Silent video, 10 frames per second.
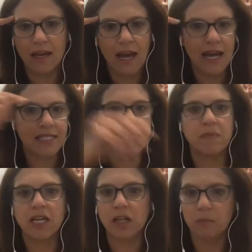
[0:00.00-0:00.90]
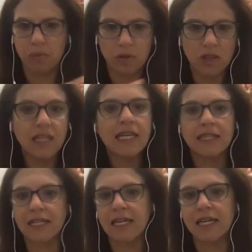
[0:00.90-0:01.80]
has to be
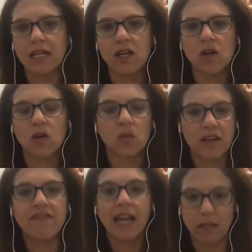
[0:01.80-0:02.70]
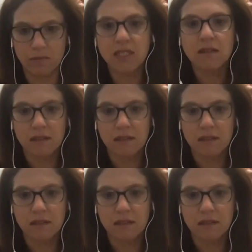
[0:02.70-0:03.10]
completely revamped,